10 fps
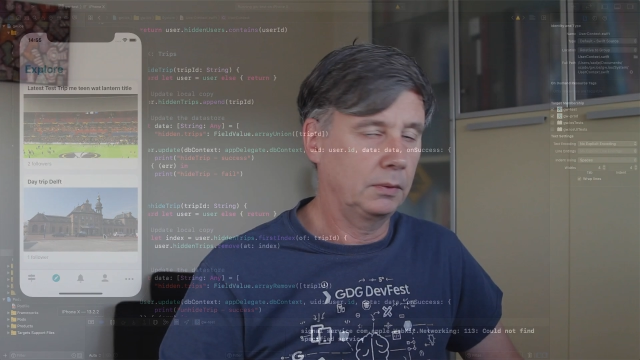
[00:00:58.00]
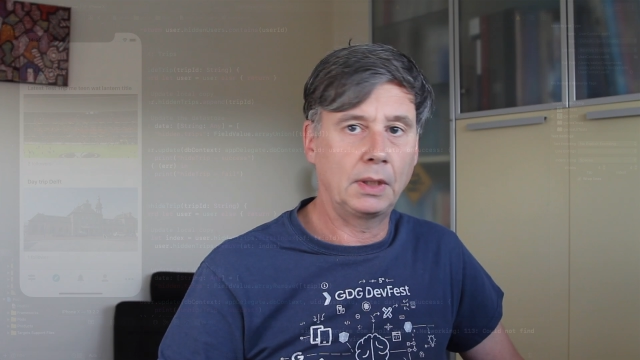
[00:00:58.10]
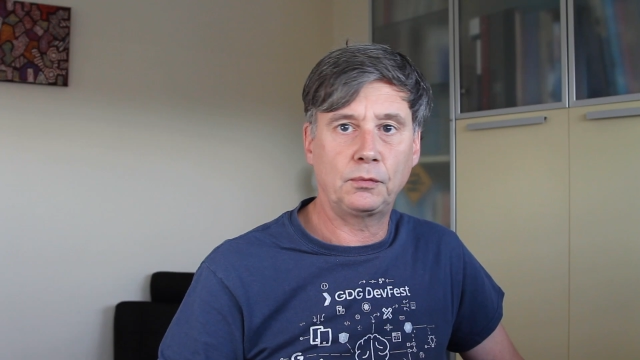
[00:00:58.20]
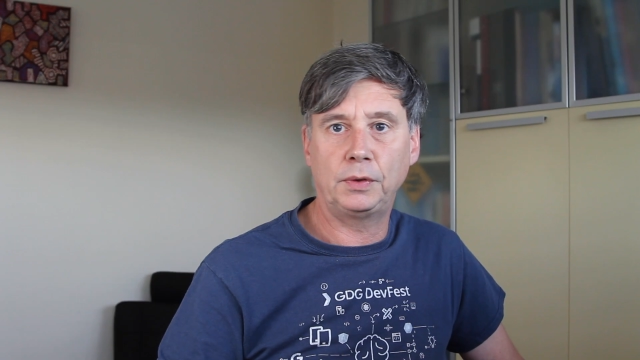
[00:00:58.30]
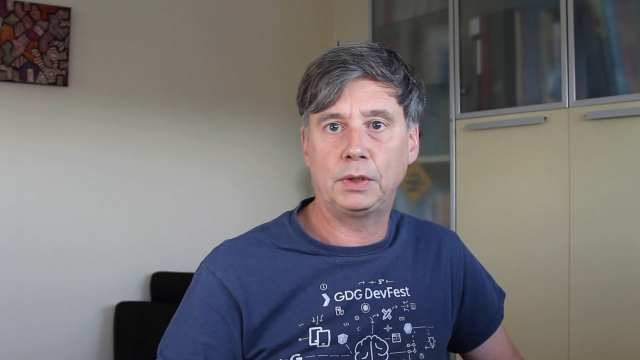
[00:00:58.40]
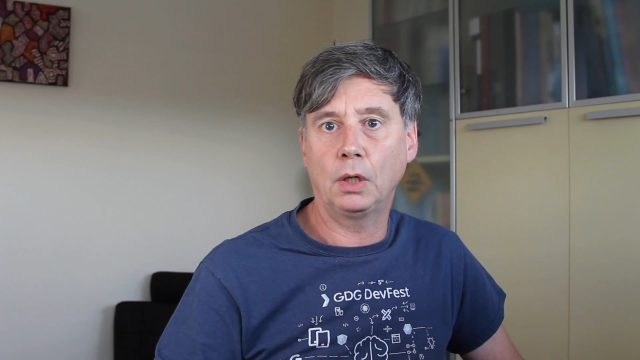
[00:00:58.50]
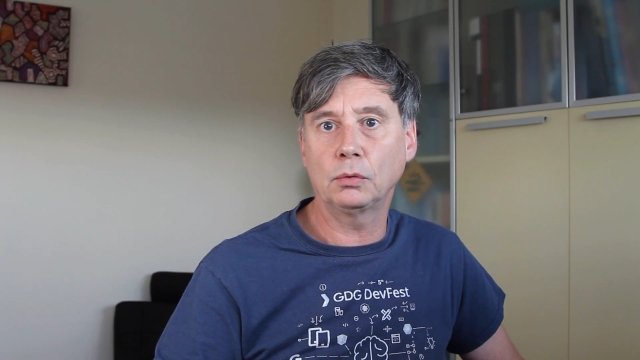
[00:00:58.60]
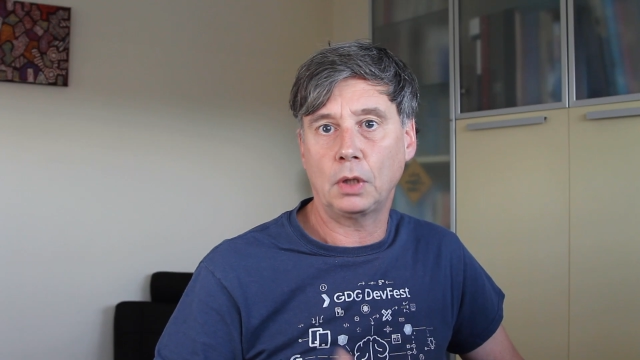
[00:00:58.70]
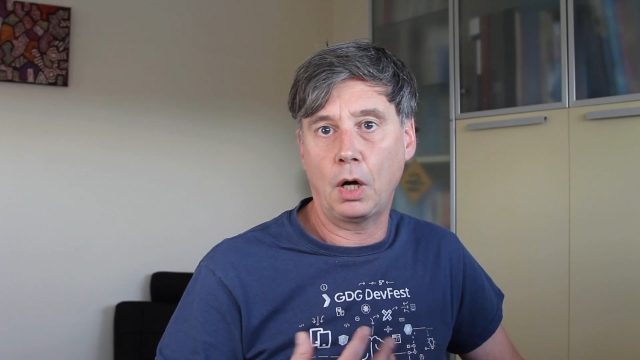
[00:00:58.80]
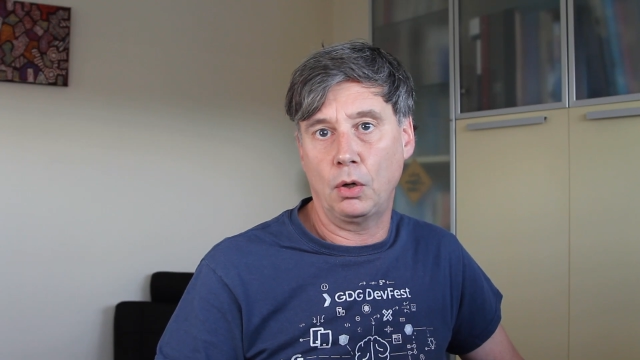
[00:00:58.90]
that we
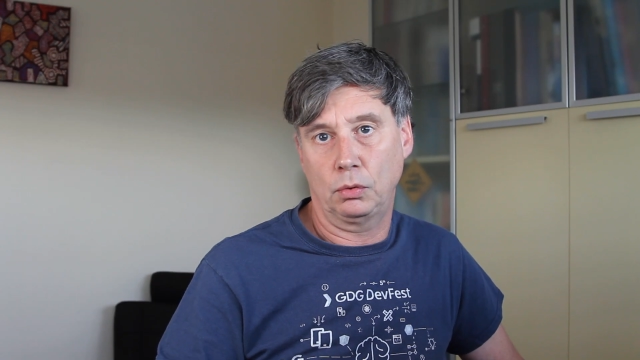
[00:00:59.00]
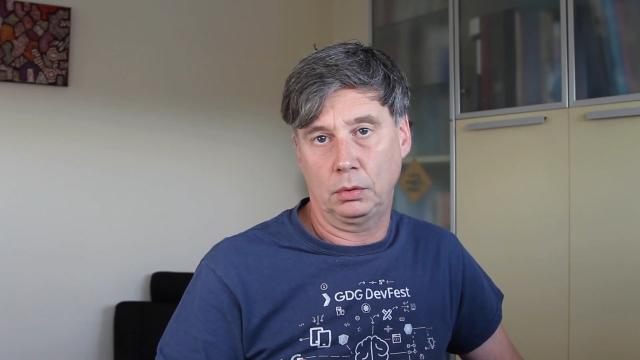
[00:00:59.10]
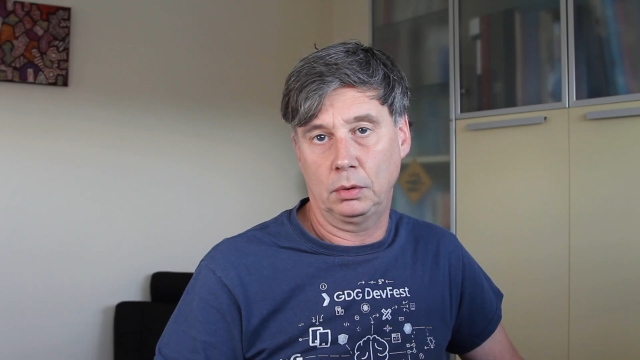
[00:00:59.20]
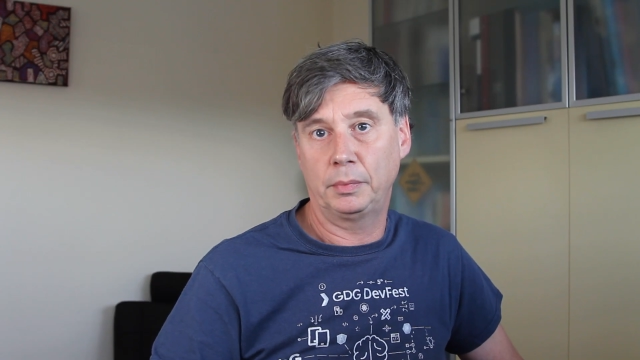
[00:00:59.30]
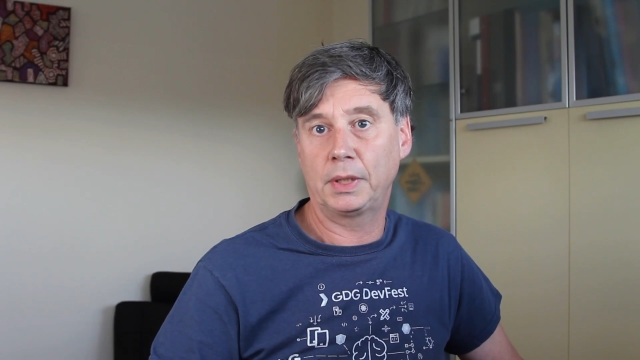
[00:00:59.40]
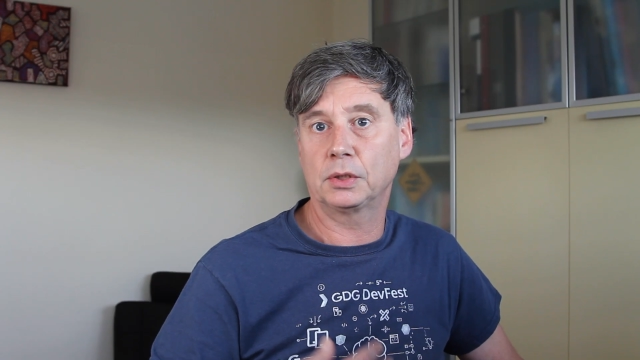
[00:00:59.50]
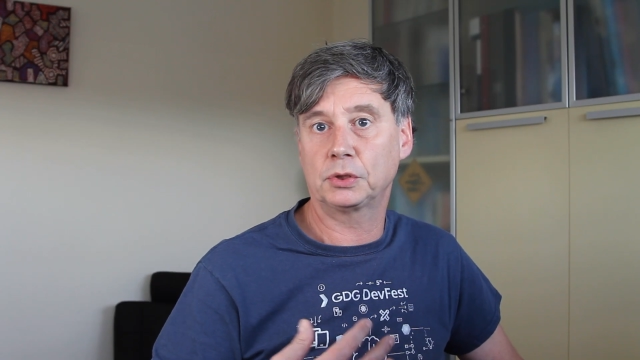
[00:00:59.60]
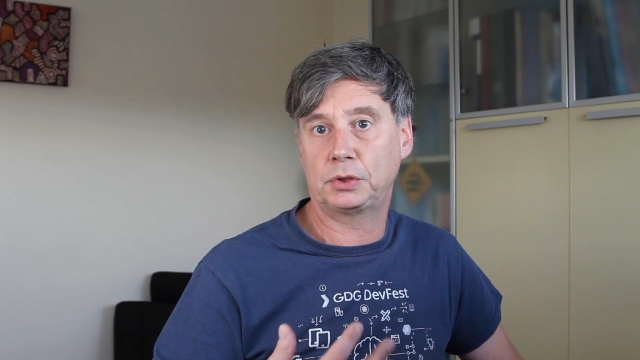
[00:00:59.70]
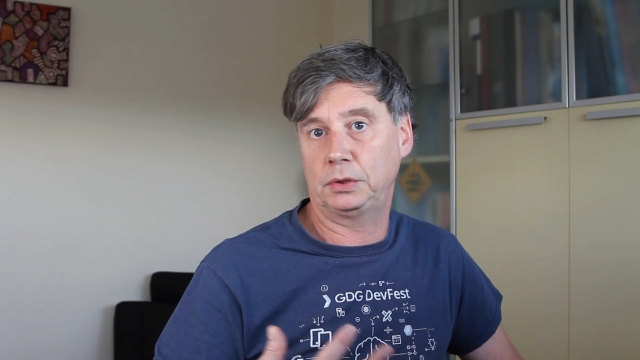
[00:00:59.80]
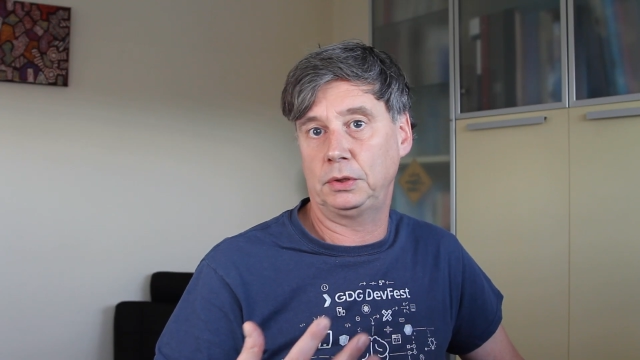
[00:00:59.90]
don't own
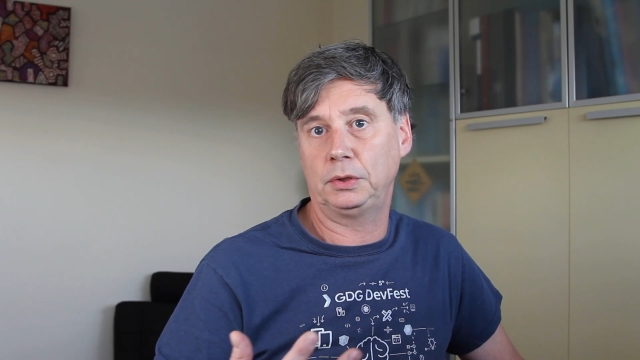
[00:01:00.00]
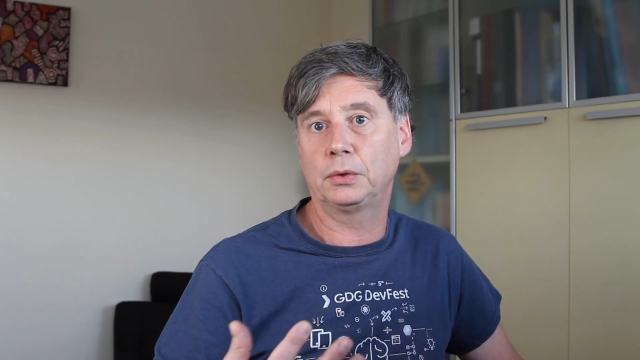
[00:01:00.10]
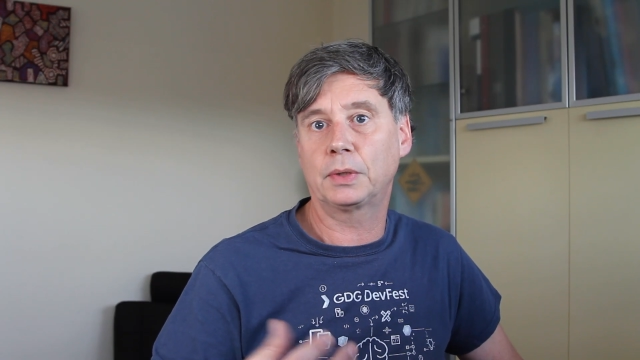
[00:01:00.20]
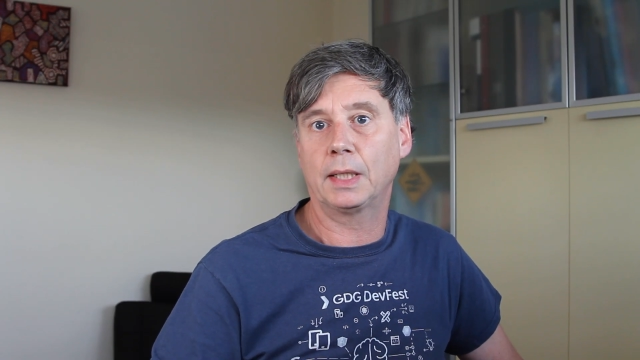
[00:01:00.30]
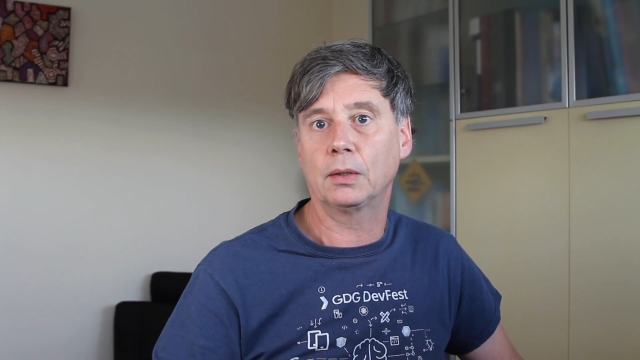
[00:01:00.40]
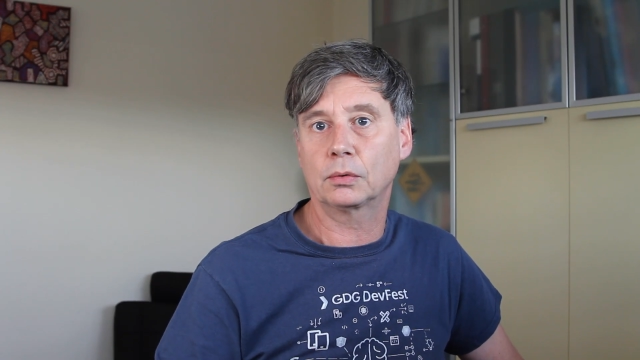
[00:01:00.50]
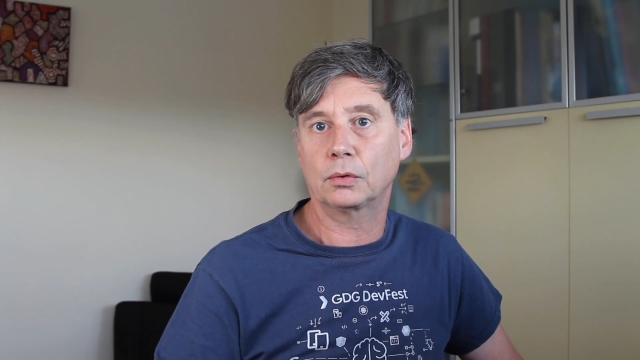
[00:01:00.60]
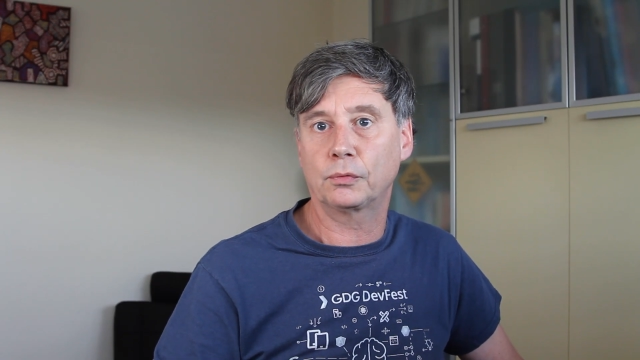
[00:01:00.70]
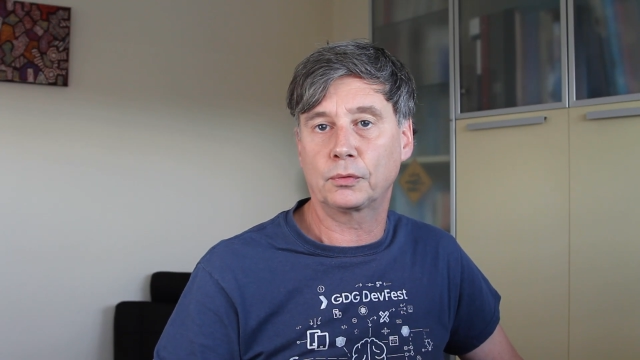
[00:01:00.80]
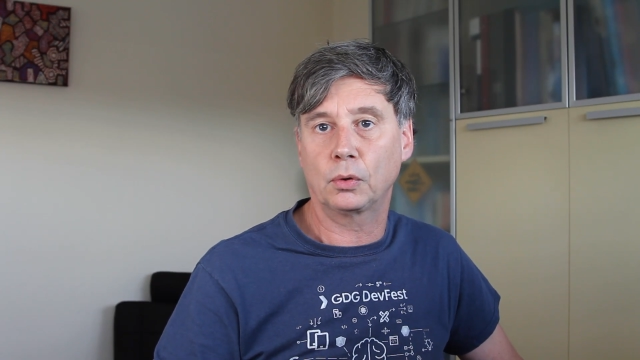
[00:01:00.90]
because you
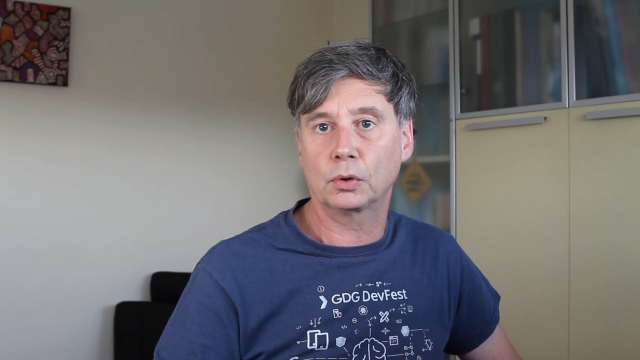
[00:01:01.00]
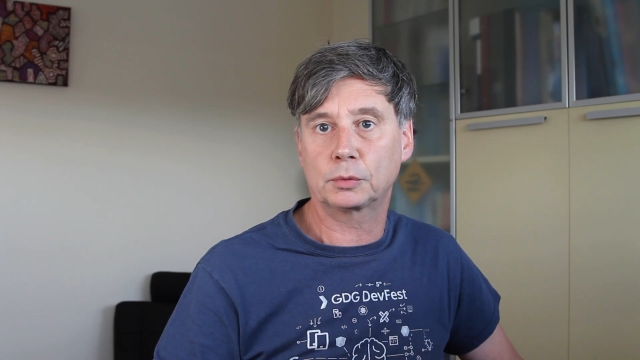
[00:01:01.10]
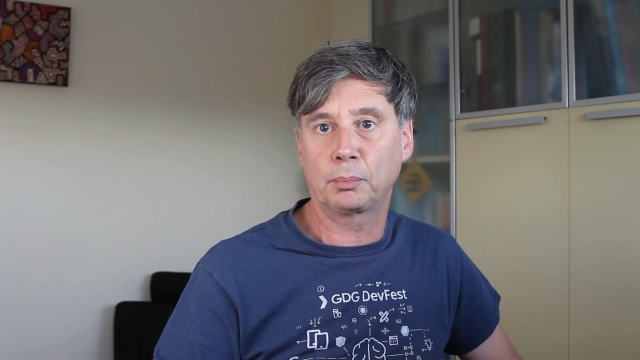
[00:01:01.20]
cannot of course